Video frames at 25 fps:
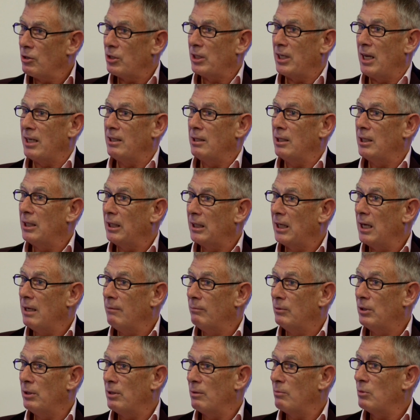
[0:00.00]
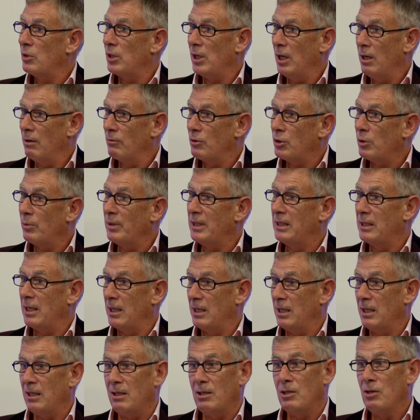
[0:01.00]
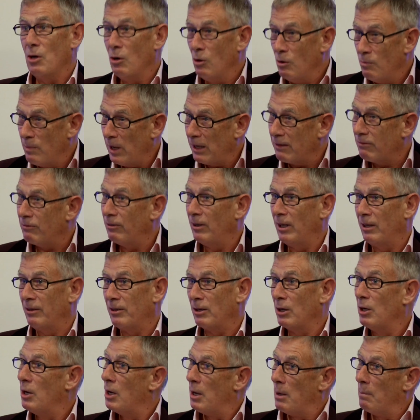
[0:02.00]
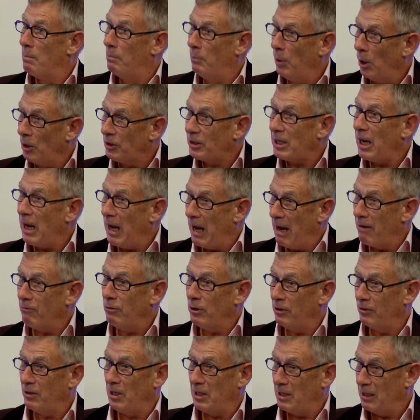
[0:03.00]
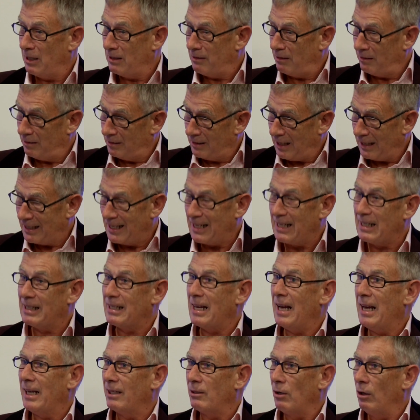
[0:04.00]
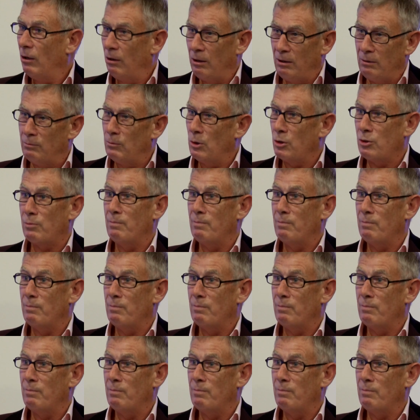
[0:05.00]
tended to keep to themselves. So he didn't know my father, but everything that he did almost